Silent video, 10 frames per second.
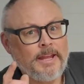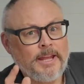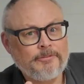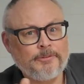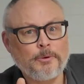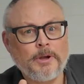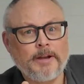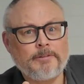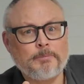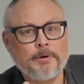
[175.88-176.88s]
If you
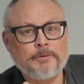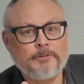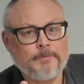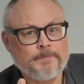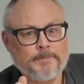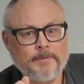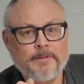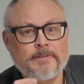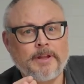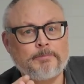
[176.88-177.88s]
have a boat
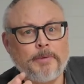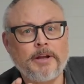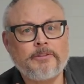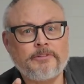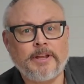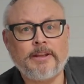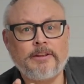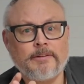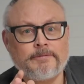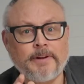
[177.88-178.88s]
that might
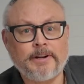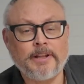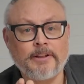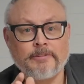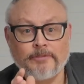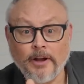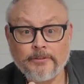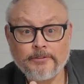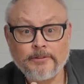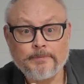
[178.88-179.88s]
sink very
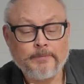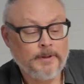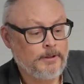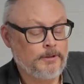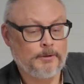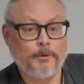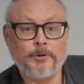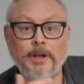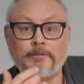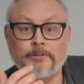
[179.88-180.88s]
fast,
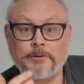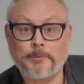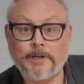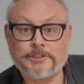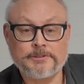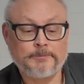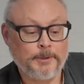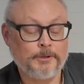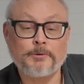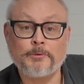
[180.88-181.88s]
or you have a situation
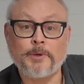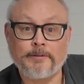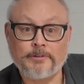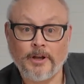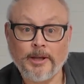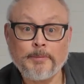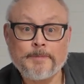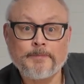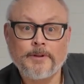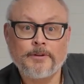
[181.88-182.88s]
where you don't have
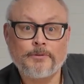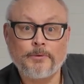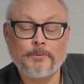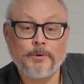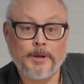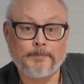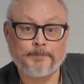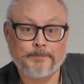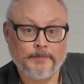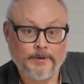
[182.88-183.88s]
time
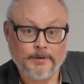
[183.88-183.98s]
to